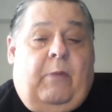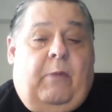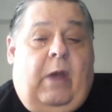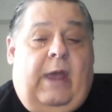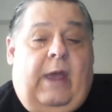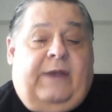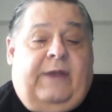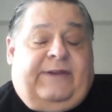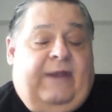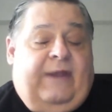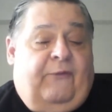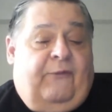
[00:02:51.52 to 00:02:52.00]

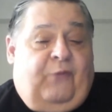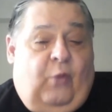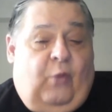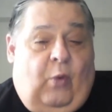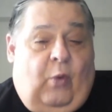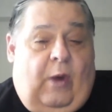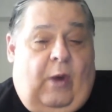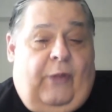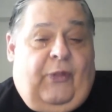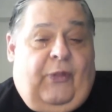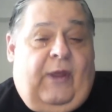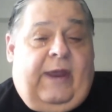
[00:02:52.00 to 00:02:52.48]
except for
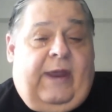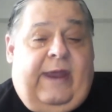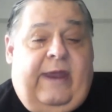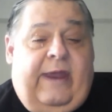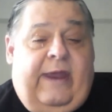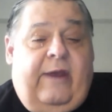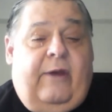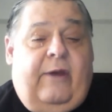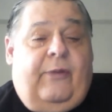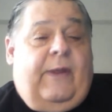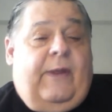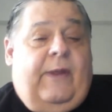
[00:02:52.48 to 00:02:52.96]
one thing,
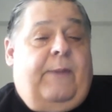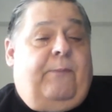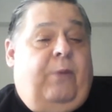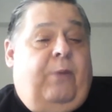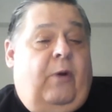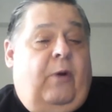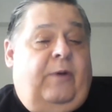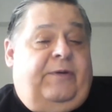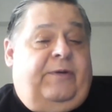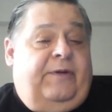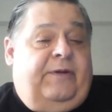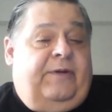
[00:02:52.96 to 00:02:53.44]
here they
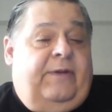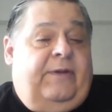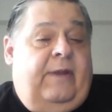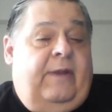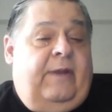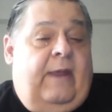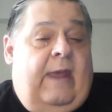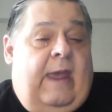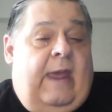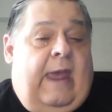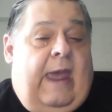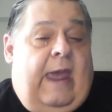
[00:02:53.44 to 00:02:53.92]
purchased
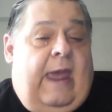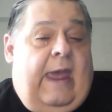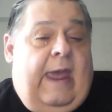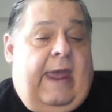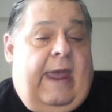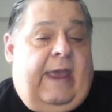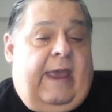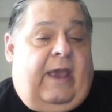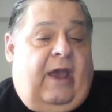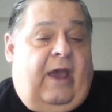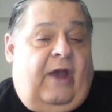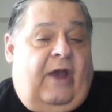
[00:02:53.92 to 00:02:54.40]

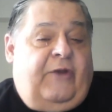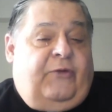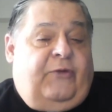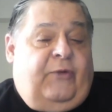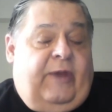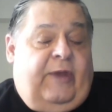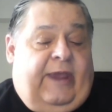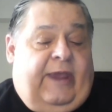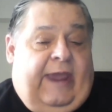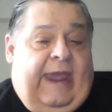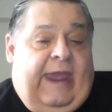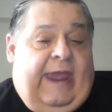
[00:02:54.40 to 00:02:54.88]
a
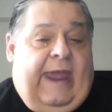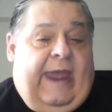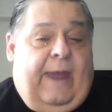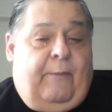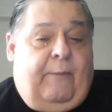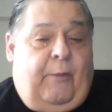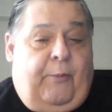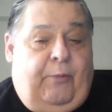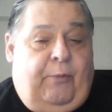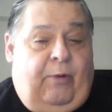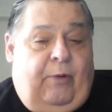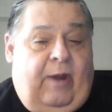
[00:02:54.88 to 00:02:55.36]
Country
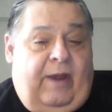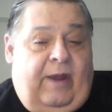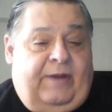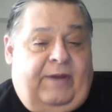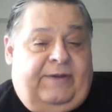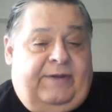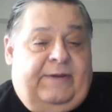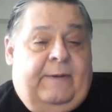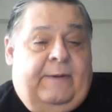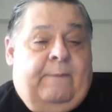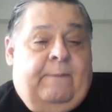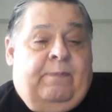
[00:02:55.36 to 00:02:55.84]
Campbell
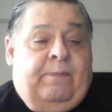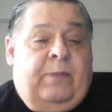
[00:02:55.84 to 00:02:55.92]
press.